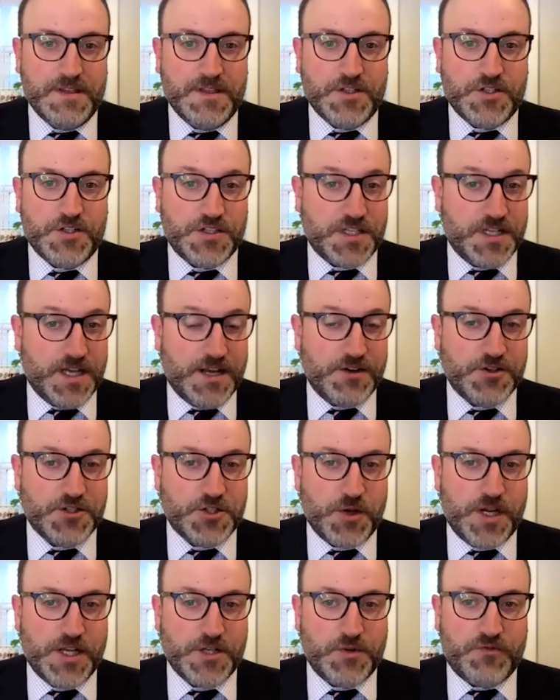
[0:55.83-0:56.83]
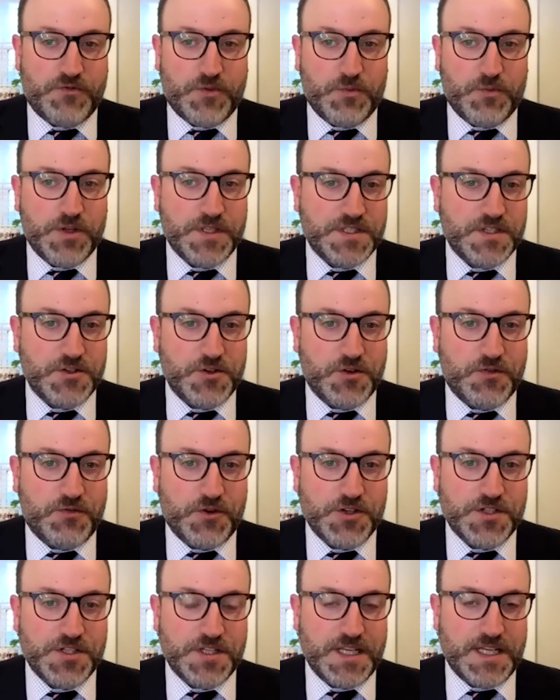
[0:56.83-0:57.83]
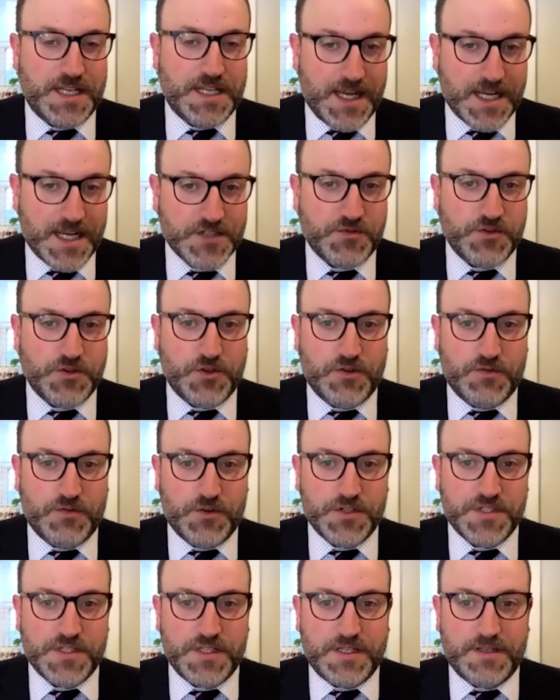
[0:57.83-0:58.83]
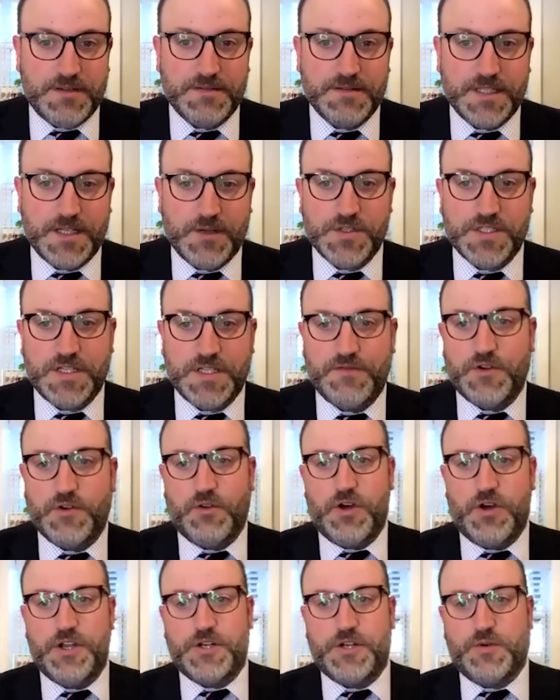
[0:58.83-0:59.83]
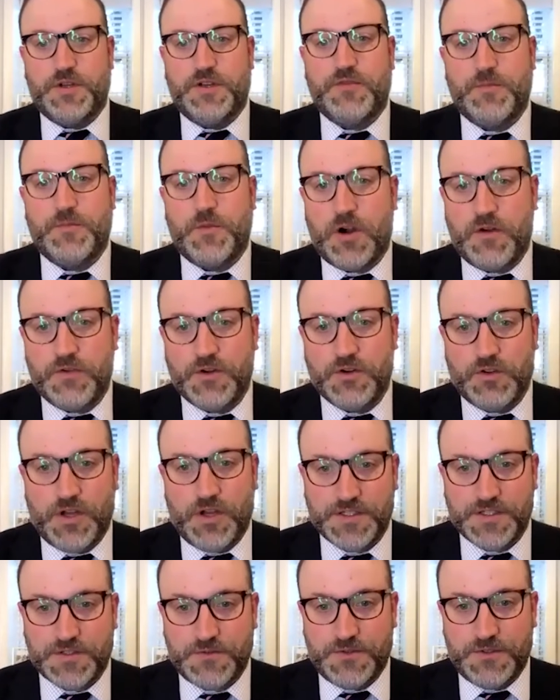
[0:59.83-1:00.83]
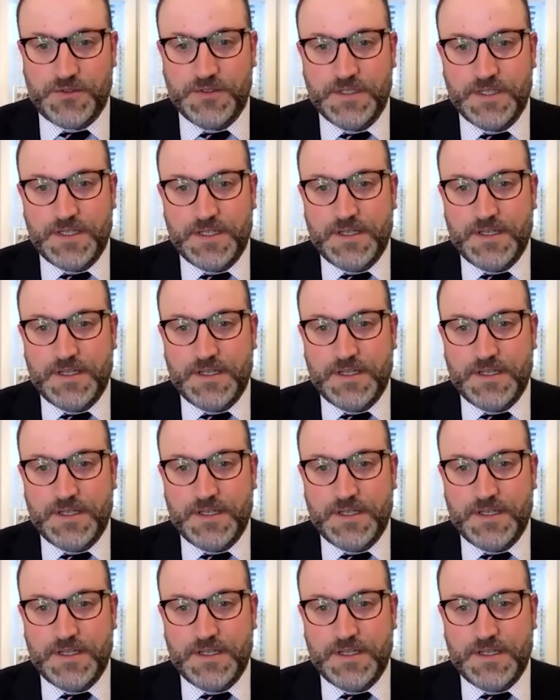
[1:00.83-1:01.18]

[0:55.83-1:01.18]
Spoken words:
She's an honors graduate from Princeton University and Oxford University and received her law degree from Harvard Law School.